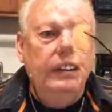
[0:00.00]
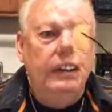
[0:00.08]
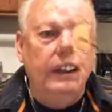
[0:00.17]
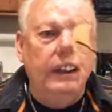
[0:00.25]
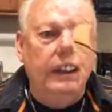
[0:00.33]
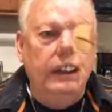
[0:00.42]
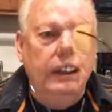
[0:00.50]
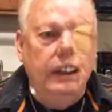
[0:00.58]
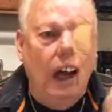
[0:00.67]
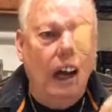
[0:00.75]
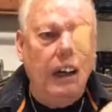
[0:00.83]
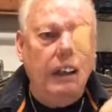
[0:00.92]
the
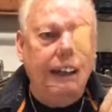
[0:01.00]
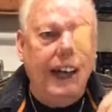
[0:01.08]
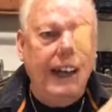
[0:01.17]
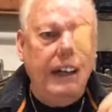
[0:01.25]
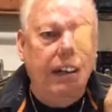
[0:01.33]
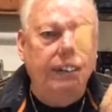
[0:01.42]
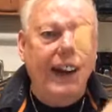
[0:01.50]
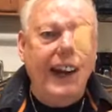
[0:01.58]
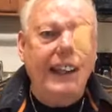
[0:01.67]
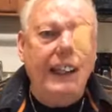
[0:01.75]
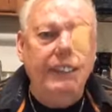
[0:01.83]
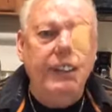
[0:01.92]
God kind of
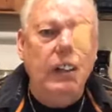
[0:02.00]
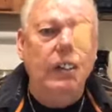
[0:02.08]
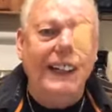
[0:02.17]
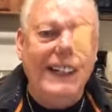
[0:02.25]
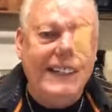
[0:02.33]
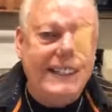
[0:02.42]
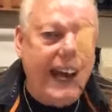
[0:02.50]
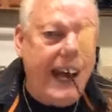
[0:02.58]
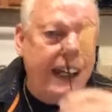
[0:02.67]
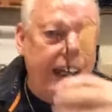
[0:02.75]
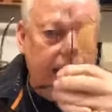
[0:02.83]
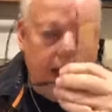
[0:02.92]
faith living on the inside of